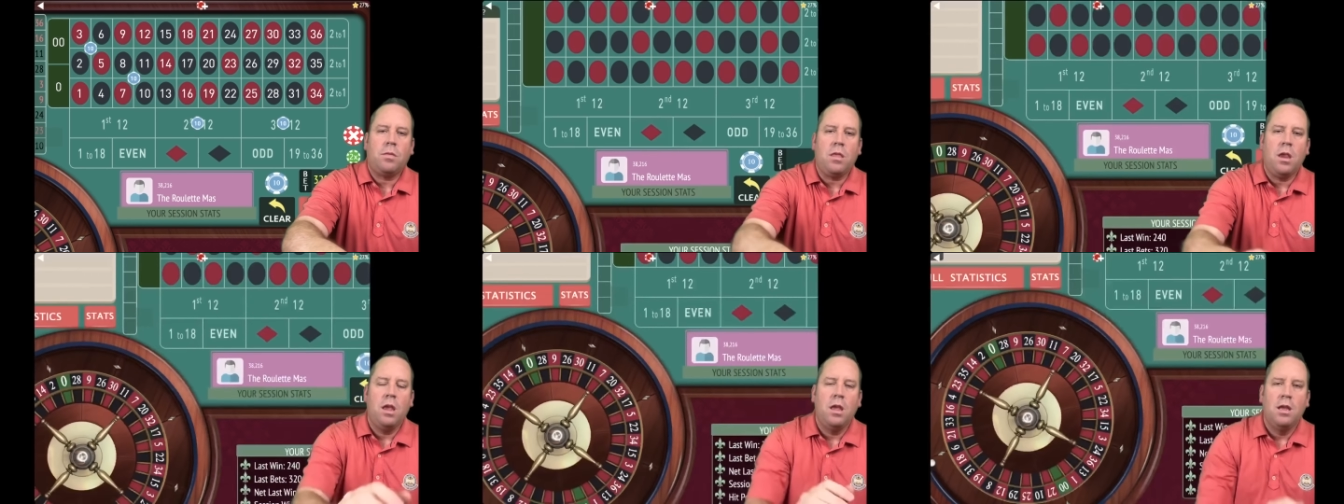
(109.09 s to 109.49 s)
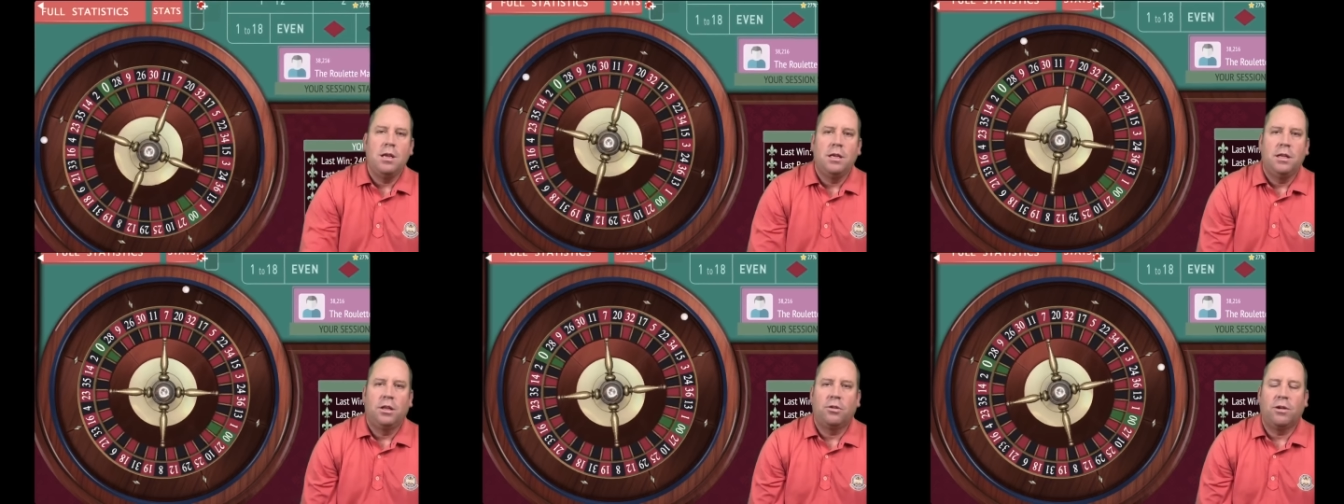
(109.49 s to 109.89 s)

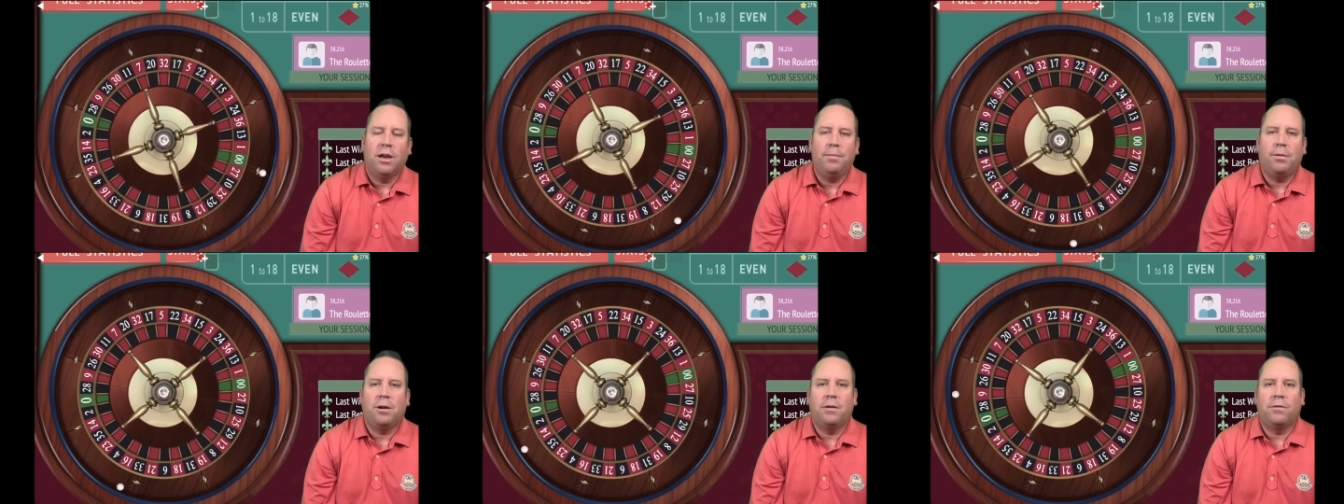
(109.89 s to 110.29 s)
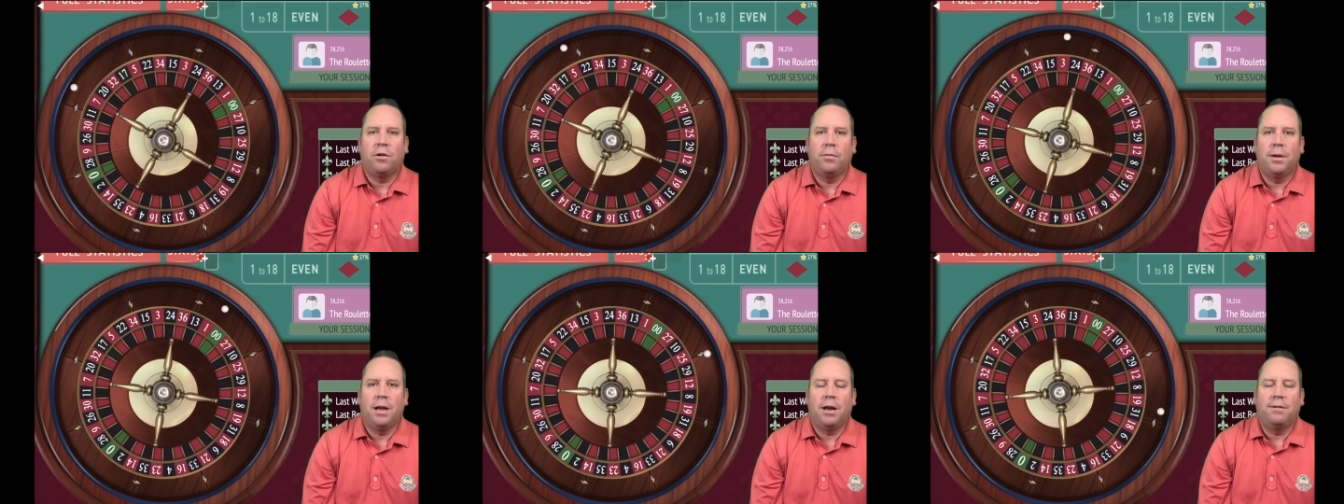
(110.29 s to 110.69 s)
The great part of
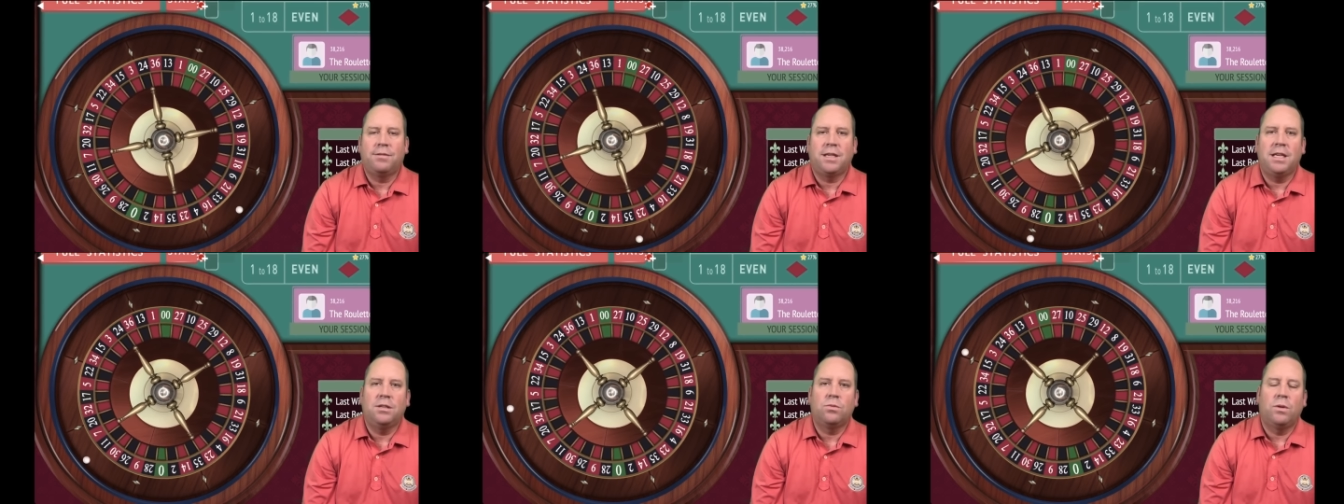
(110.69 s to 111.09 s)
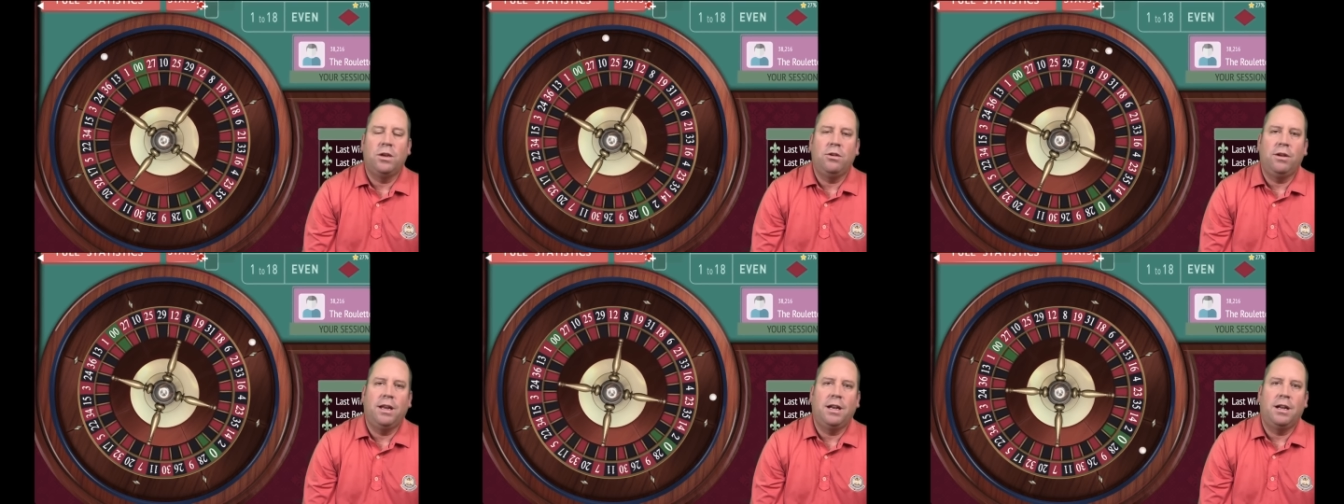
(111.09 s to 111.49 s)
Romanovsky is when
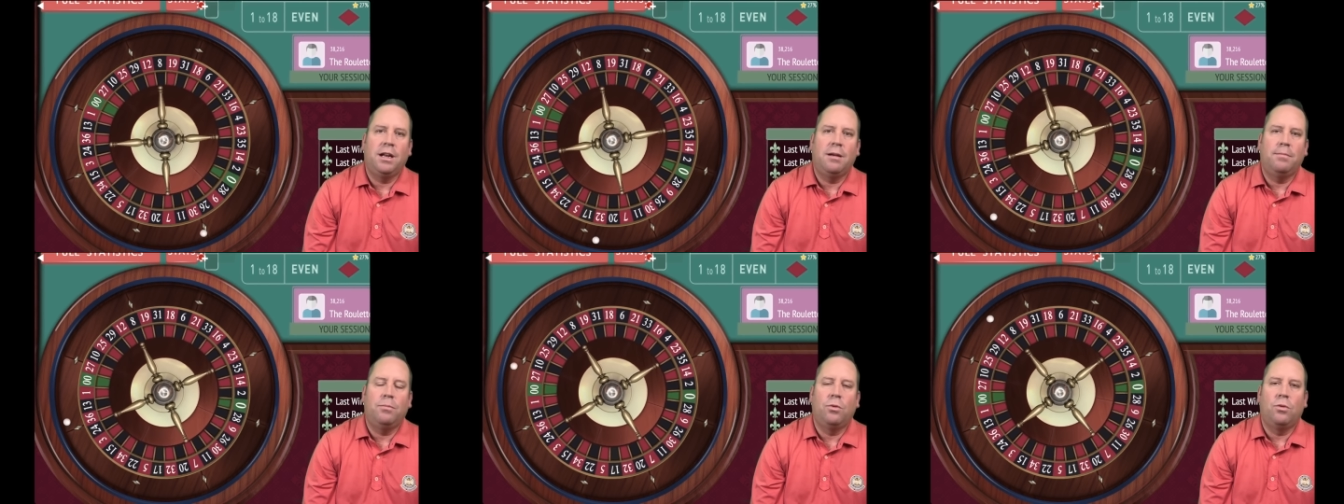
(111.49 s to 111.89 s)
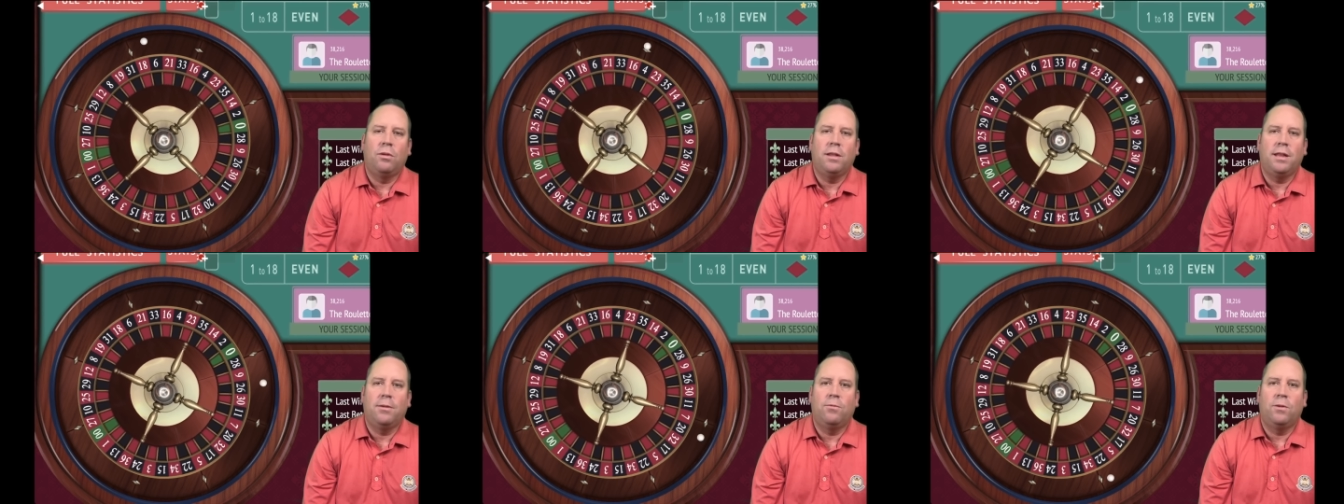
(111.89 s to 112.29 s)
you get up more
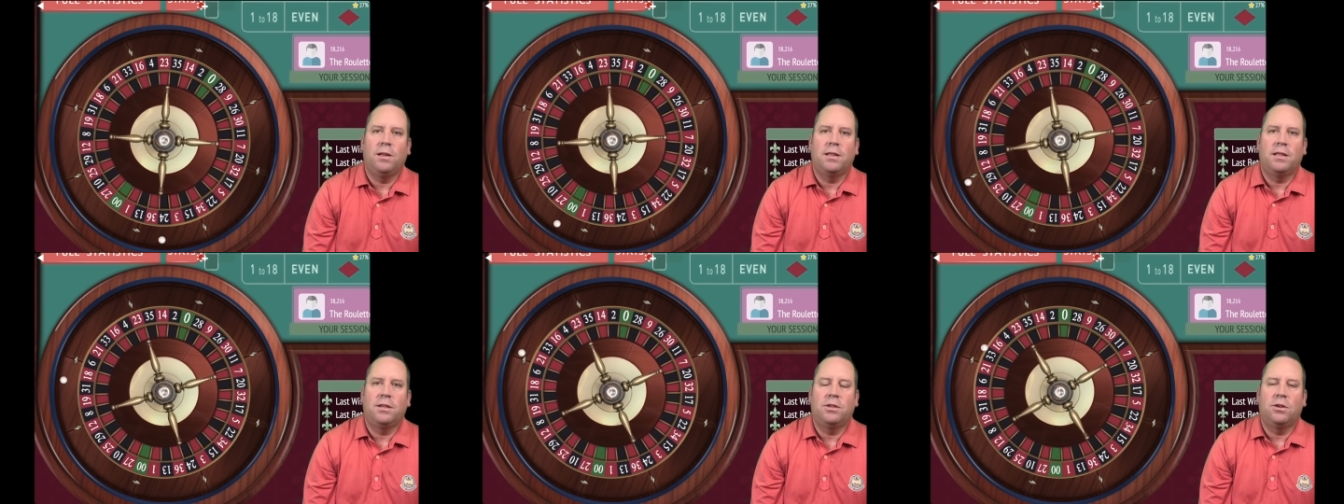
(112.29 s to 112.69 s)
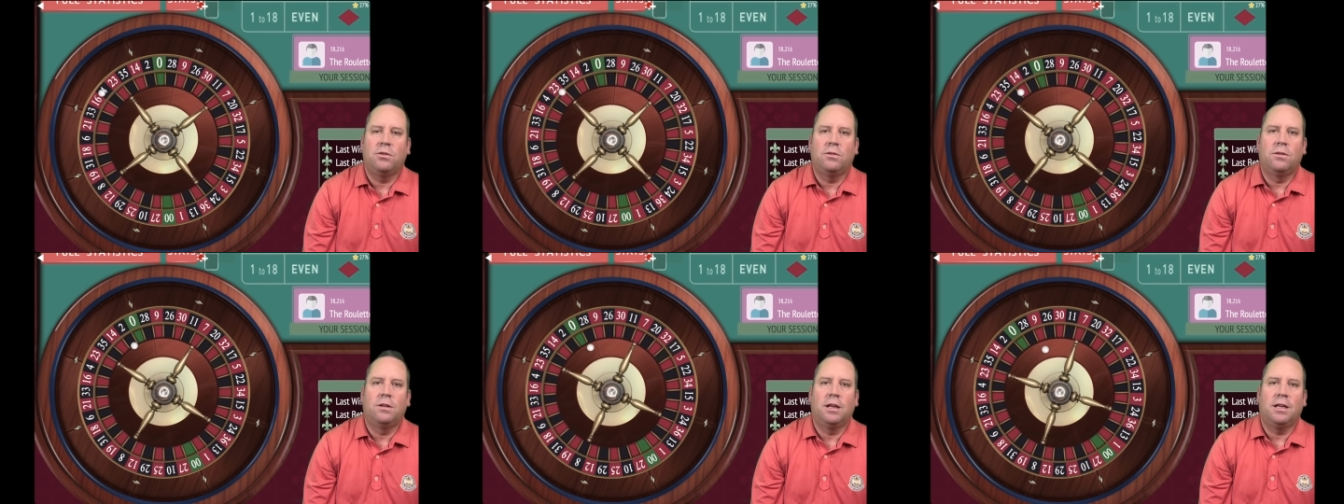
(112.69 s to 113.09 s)
than what the
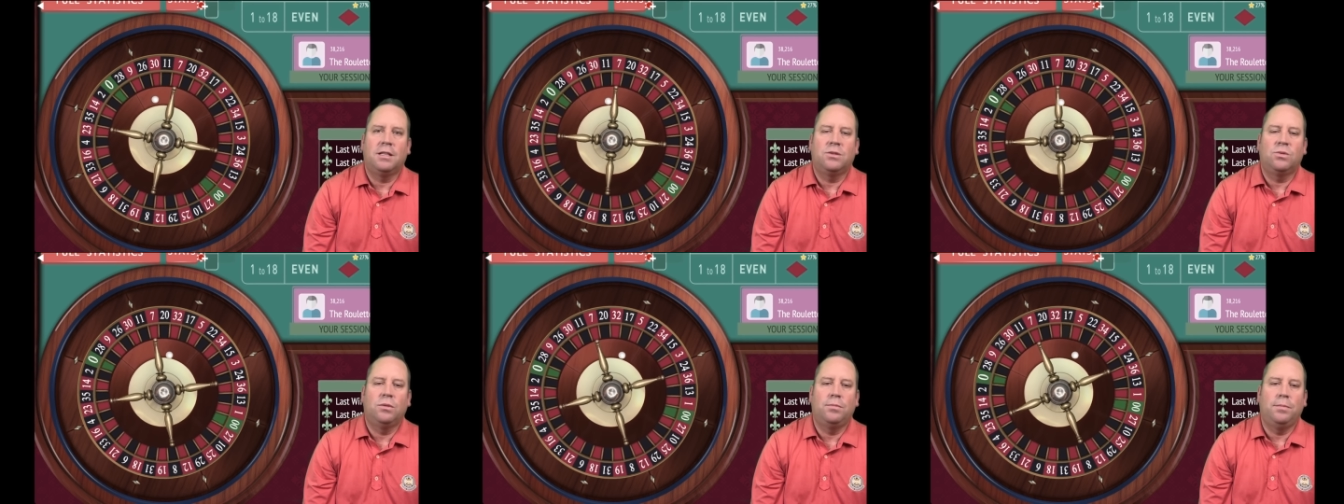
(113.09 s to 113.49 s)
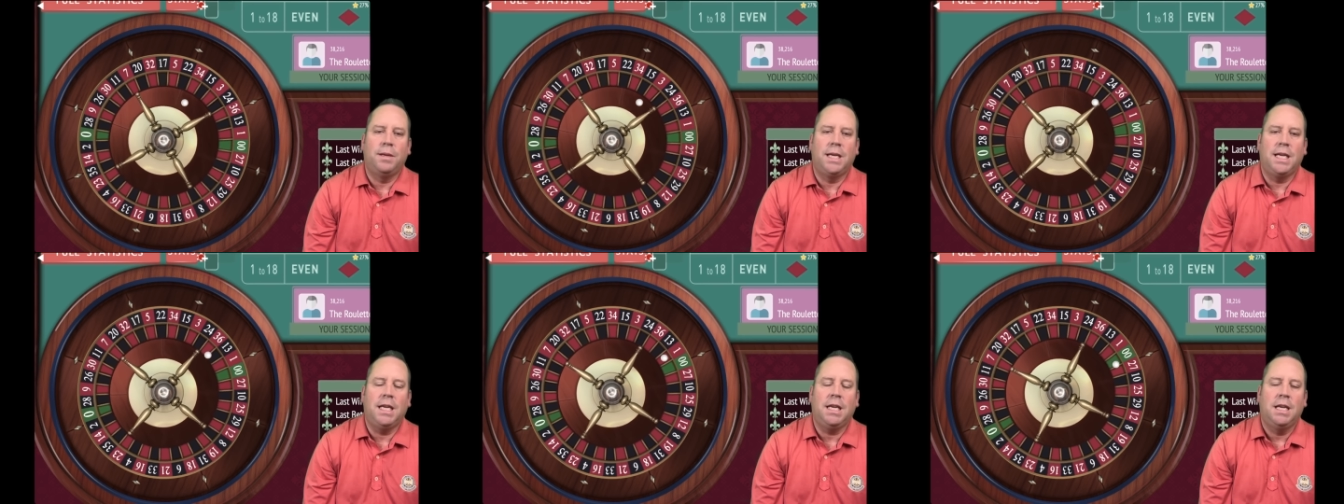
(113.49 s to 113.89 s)
total loss would
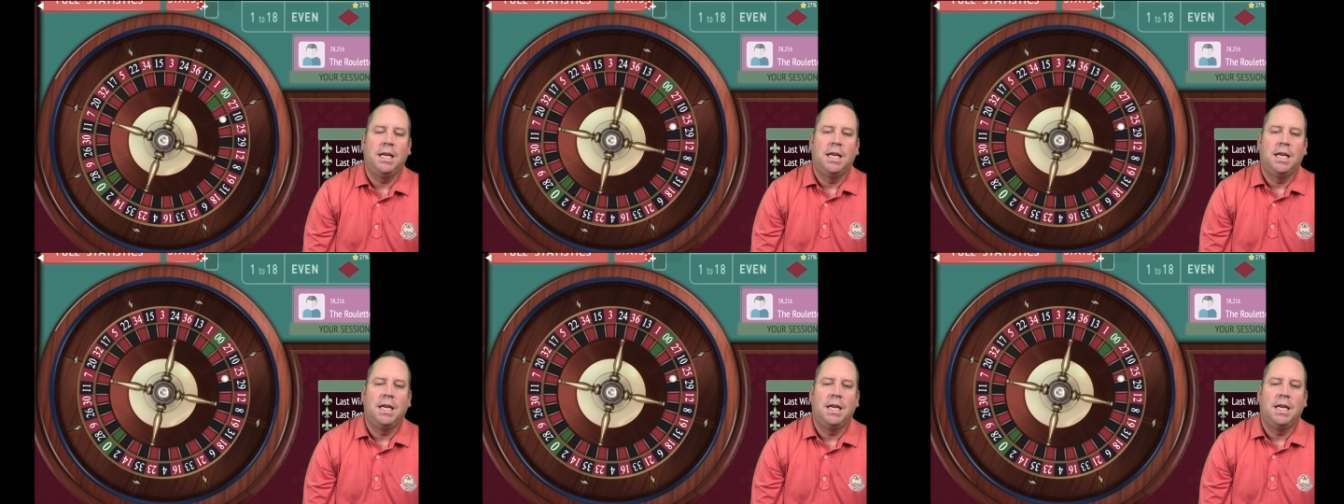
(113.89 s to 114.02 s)
be,